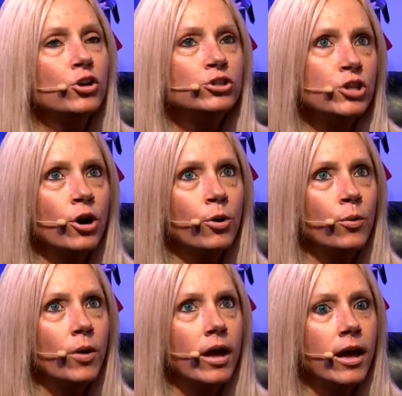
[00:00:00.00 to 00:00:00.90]

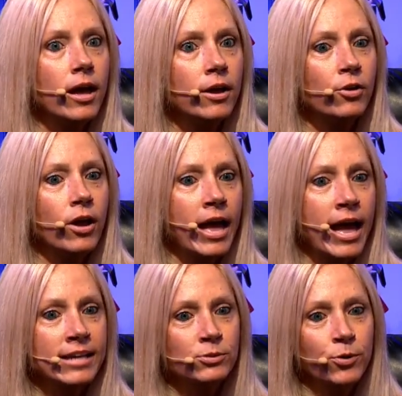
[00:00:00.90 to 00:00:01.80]
So
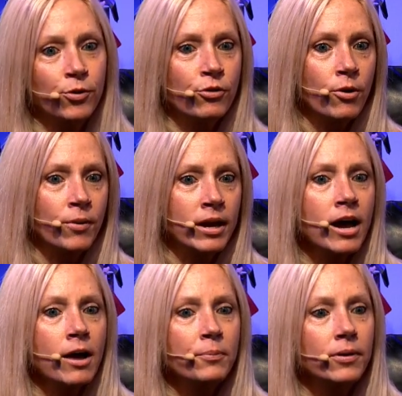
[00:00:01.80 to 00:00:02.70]
as we were growing
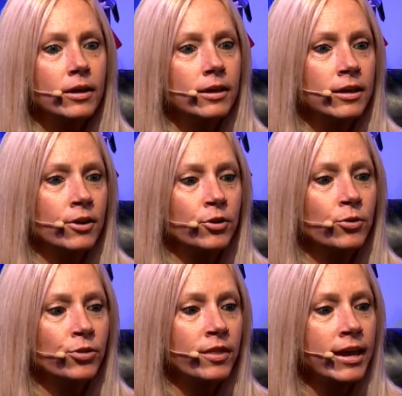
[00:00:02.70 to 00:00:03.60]
up,
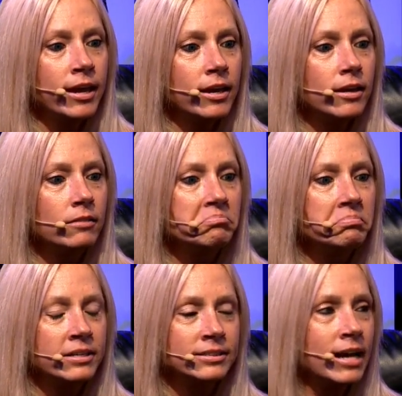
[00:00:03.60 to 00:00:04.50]
you'd think
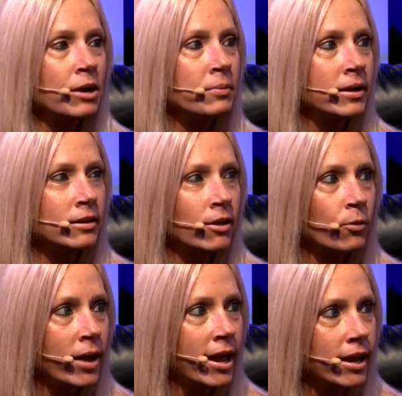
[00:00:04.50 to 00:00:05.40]
there's got to be another
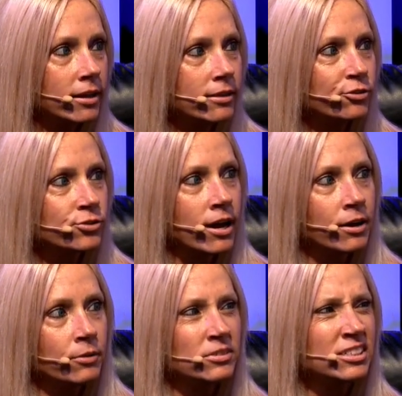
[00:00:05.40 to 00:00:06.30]
way.
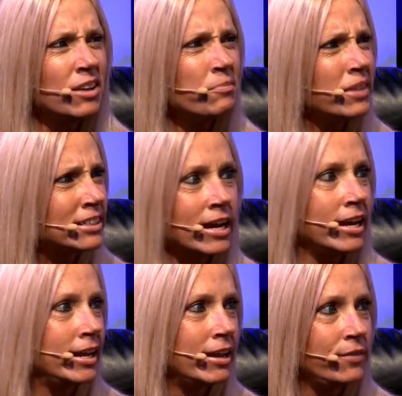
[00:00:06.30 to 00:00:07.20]
Something's got
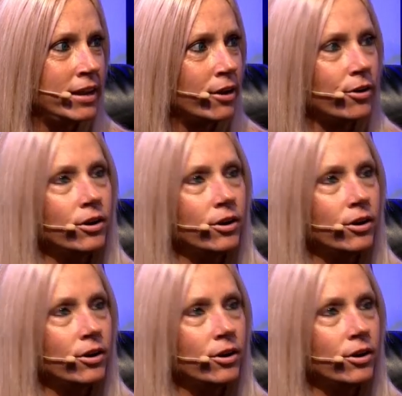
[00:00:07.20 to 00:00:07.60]
to give here.